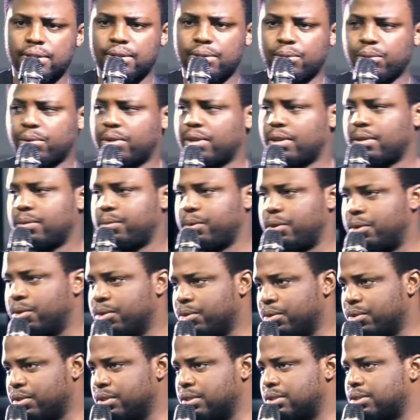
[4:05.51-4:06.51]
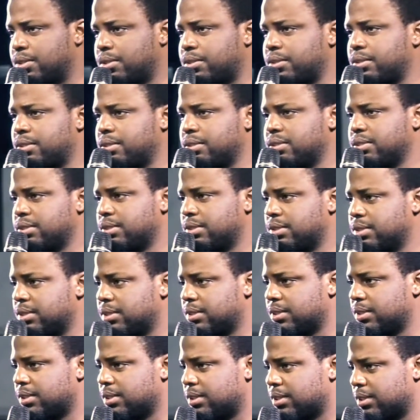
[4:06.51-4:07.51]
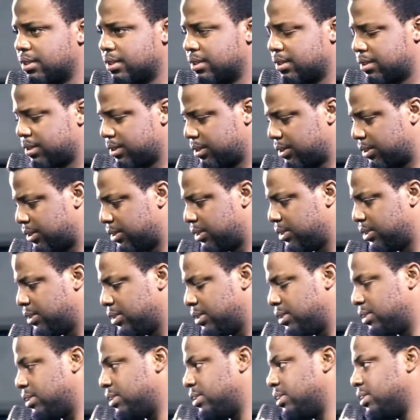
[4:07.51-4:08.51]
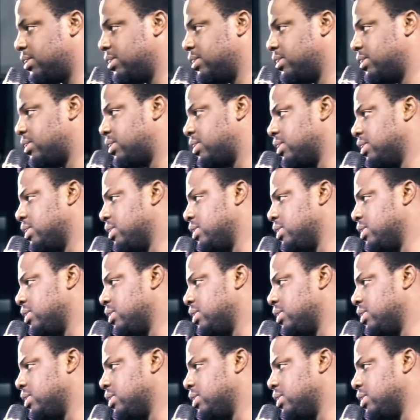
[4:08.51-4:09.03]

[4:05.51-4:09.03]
Okay, we don't know the song. This